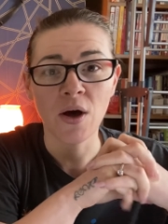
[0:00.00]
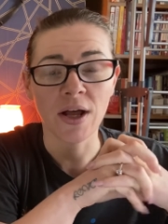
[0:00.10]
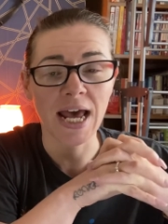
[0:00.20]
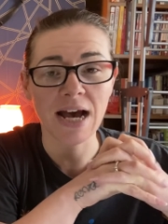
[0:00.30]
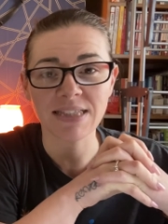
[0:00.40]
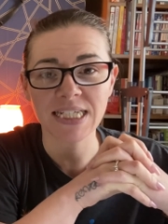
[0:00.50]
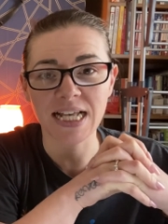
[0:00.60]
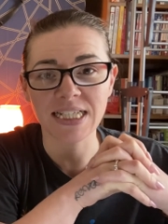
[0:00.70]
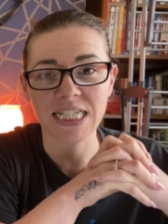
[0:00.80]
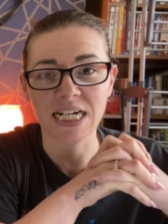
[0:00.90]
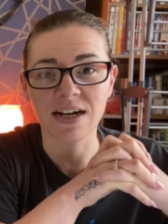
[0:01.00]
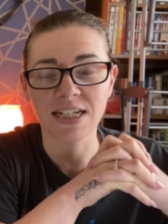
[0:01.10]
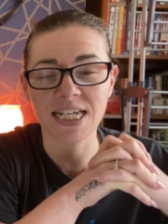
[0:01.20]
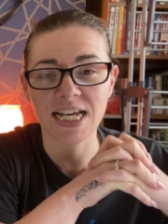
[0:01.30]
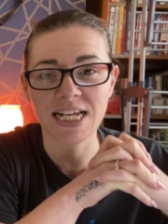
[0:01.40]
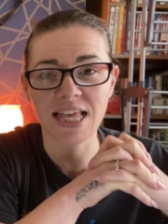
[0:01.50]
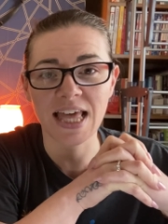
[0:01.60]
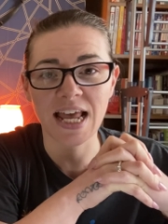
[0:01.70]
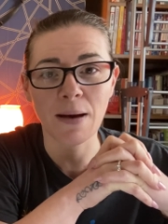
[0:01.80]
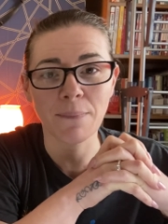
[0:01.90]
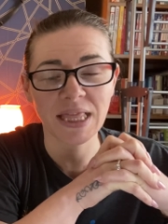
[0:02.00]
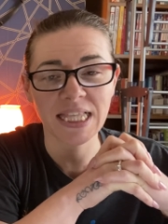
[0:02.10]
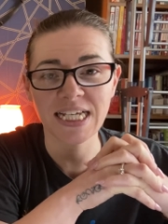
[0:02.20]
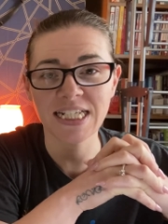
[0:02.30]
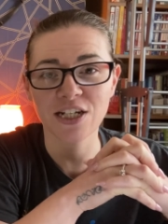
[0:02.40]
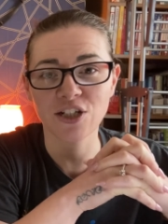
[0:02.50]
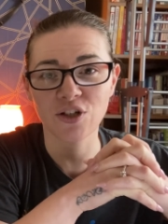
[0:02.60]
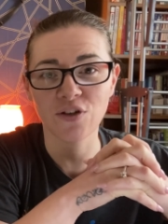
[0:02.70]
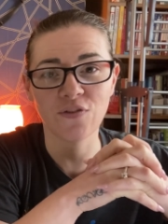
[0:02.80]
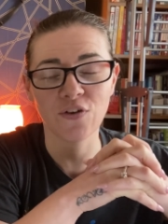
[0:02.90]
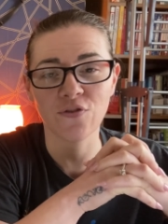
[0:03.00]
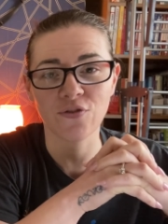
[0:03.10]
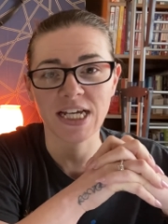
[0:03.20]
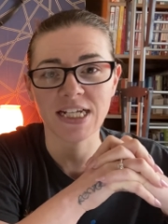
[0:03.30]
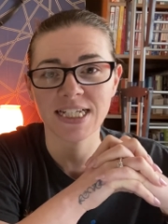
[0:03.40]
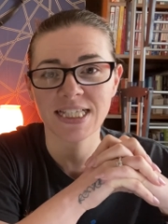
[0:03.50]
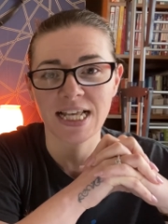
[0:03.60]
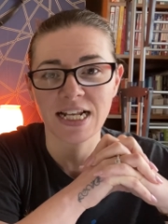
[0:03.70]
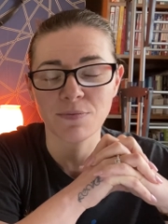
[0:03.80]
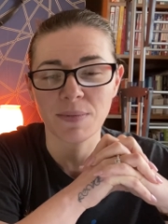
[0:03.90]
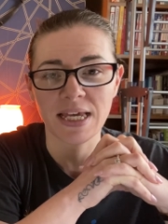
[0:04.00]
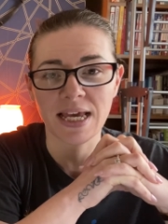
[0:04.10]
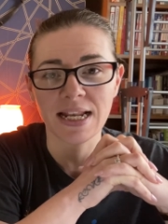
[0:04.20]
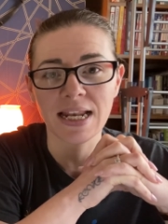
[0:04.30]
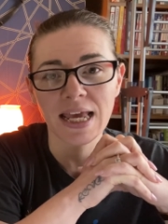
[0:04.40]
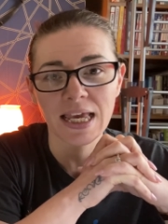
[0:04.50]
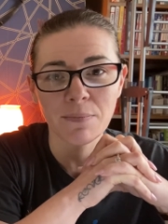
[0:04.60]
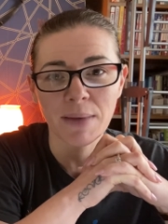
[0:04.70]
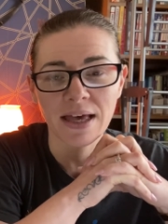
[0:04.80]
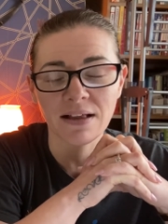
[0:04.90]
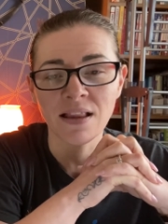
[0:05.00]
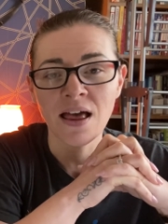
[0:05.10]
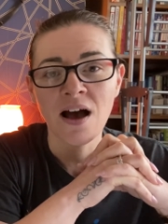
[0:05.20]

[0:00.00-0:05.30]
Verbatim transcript: and how to get started, then please do feel free to send me an email.